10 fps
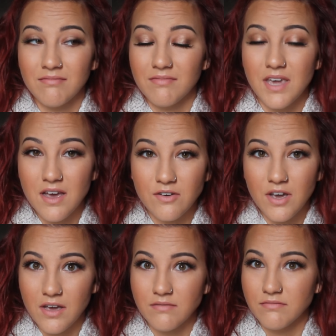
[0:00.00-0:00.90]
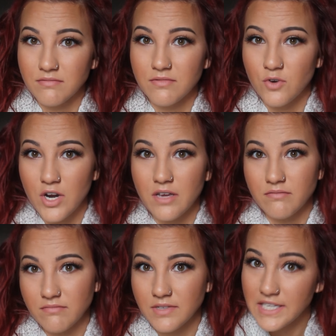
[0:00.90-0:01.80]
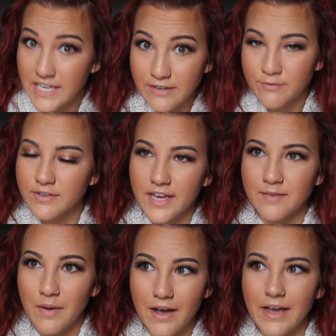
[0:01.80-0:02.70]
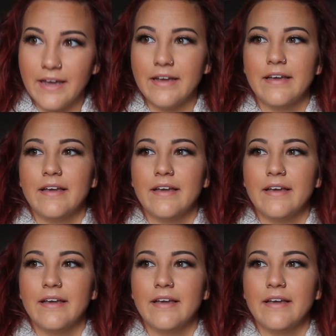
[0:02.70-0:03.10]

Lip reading: yeah, okay, great, leave, like, bye.